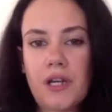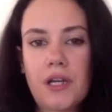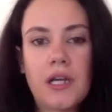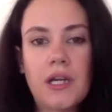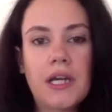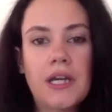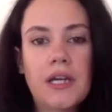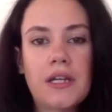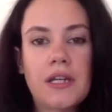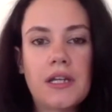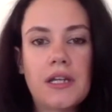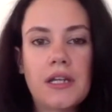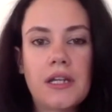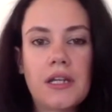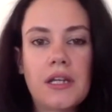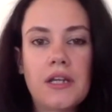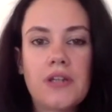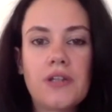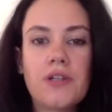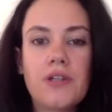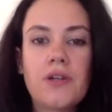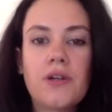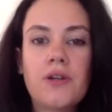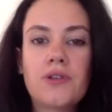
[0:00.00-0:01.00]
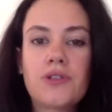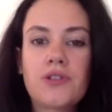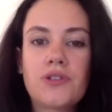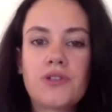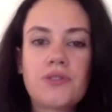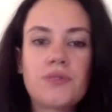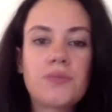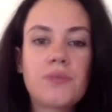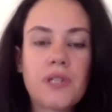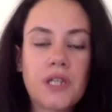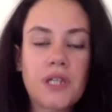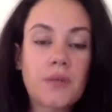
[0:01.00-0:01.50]
And
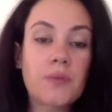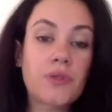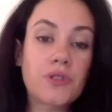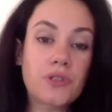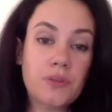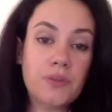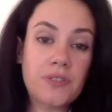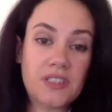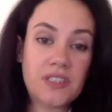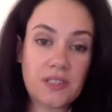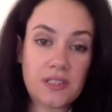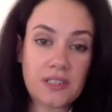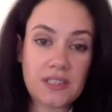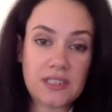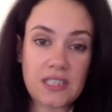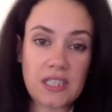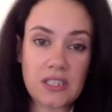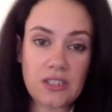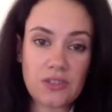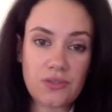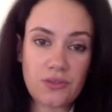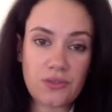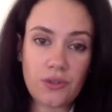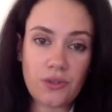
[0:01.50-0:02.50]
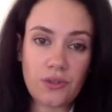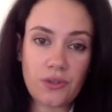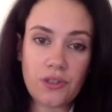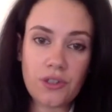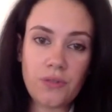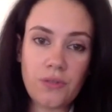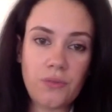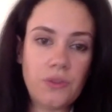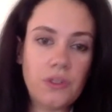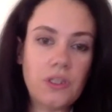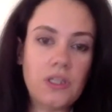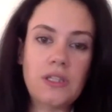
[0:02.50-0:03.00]
to be able to be successful, you
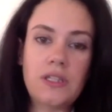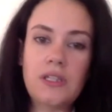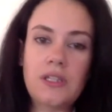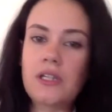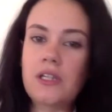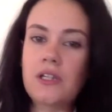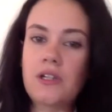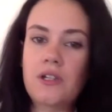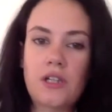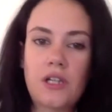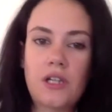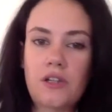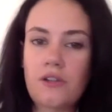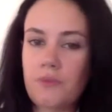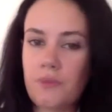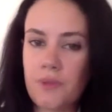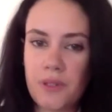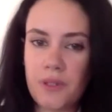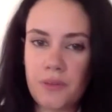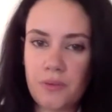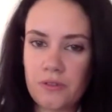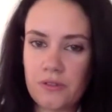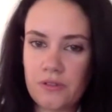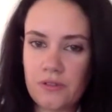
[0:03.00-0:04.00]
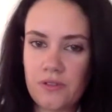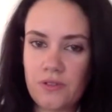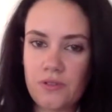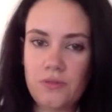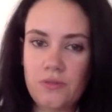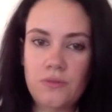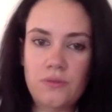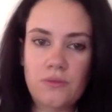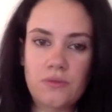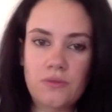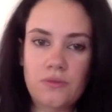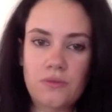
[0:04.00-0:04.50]
really need a lot of people to